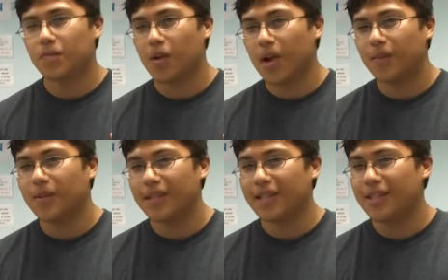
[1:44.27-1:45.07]

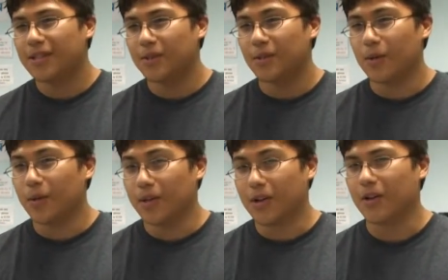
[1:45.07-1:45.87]
probably to
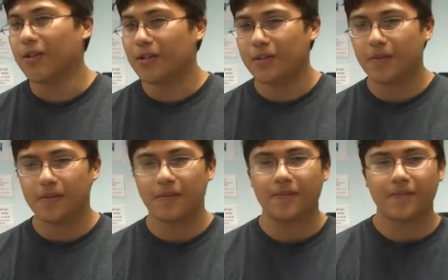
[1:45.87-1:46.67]
go to college
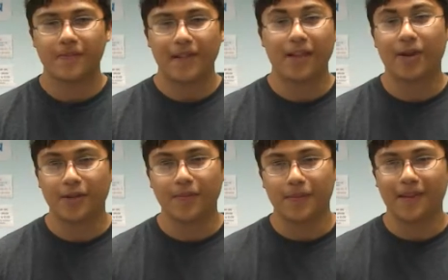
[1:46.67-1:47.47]
and
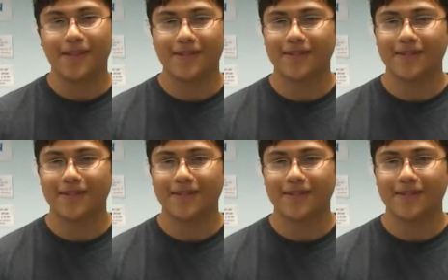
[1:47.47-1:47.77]
graduate from there.